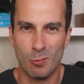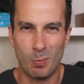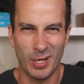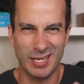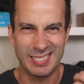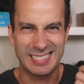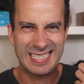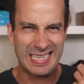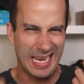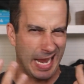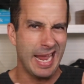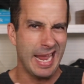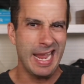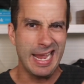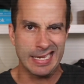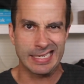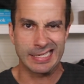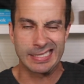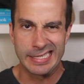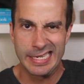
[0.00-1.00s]
but
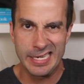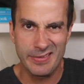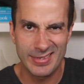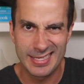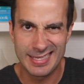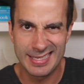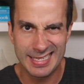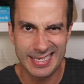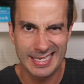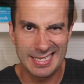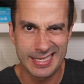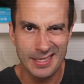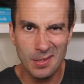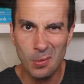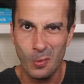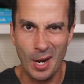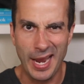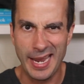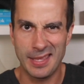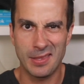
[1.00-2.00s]
can't given the
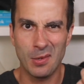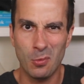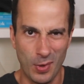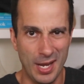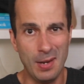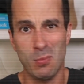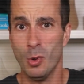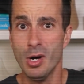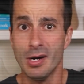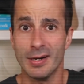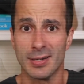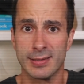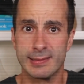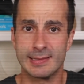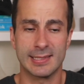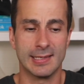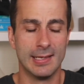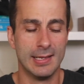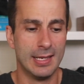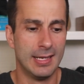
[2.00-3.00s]
way the web
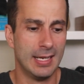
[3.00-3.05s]
works.